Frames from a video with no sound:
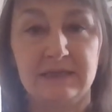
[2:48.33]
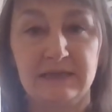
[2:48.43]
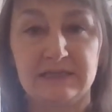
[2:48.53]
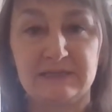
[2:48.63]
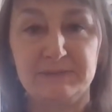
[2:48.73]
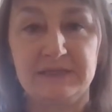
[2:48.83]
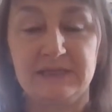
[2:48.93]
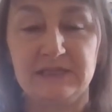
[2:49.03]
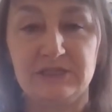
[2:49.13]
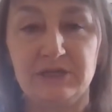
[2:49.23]
split
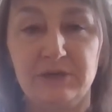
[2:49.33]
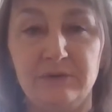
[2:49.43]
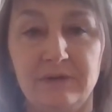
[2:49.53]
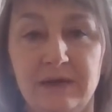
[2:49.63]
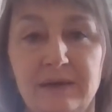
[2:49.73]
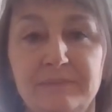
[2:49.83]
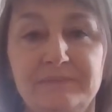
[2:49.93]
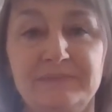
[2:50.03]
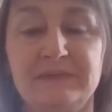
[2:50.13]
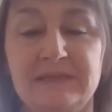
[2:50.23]
into
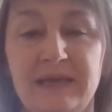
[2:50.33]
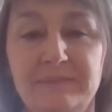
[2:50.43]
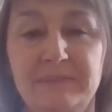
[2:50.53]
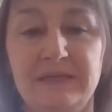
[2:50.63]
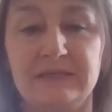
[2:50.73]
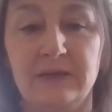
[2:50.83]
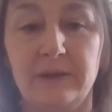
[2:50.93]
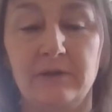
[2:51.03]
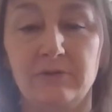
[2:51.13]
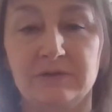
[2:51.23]
10 beats going
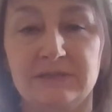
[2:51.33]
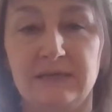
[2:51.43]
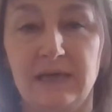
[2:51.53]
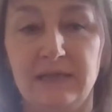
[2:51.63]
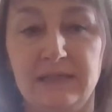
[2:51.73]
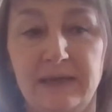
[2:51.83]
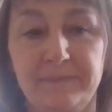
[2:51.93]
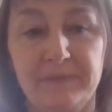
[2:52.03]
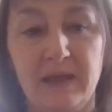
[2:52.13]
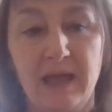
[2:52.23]
across the line there.
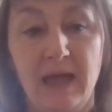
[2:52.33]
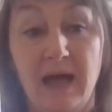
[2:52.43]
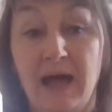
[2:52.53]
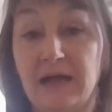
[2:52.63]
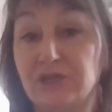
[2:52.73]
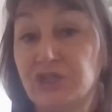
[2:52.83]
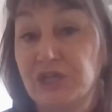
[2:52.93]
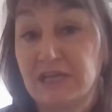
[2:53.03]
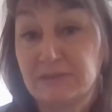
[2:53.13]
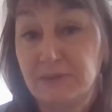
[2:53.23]
And
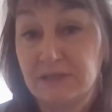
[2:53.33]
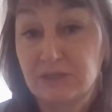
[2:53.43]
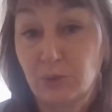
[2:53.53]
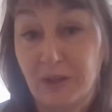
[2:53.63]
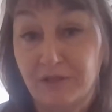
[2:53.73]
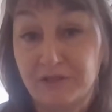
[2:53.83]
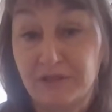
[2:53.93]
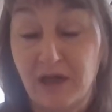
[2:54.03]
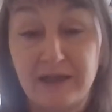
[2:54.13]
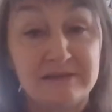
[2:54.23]
Shakespeare's Twelfth
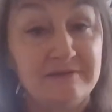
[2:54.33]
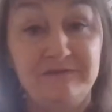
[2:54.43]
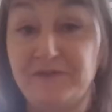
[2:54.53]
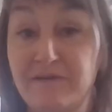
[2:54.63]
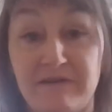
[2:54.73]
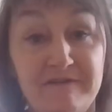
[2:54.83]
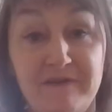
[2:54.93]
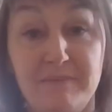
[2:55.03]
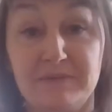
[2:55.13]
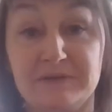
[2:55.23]
Night, very
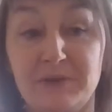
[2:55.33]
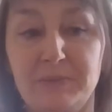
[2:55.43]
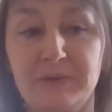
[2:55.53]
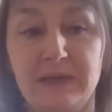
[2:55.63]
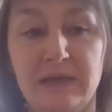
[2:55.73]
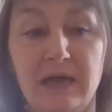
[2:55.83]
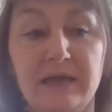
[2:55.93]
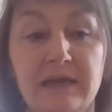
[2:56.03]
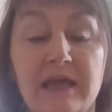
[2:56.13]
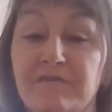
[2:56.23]
famous opening
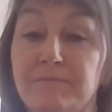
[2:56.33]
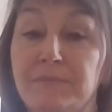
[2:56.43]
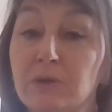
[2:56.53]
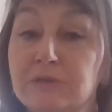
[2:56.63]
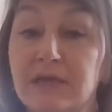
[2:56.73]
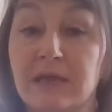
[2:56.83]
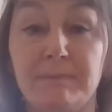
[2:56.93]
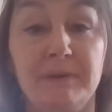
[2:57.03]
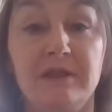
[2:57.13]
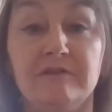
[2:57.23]
line, if
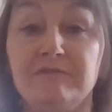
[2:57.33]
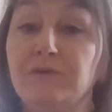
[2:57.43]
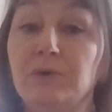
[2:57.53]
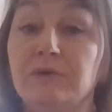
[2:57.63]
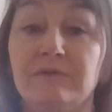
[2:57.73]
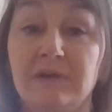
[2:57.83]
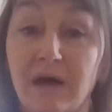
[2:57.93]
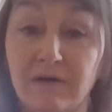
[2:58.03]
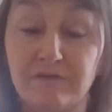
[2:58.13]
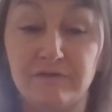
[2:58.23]
music be the food of
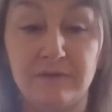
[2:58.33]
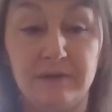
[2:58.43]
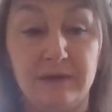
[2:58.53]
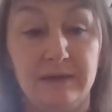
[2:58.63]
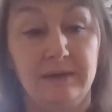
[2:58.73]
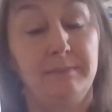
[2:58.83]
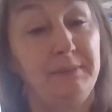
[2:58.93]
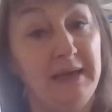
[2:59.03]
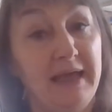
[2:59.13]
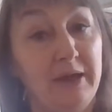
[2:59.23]
love,
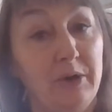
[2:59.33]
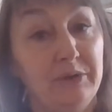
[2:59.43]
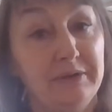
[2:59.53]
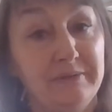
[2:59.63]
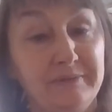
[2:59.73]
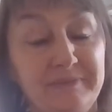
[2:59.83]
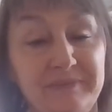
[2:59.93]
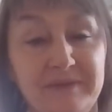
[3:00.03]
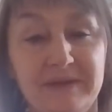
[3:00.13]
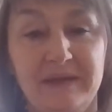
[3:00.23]
play on.
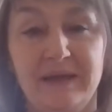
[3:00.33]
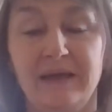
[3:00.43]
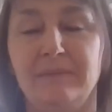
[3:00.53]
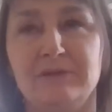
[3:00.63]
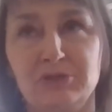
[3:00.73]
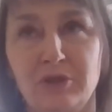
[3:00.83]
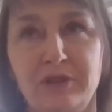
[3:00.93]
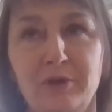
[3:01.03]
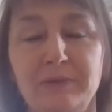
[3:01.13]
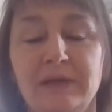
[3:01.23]
It's not the opening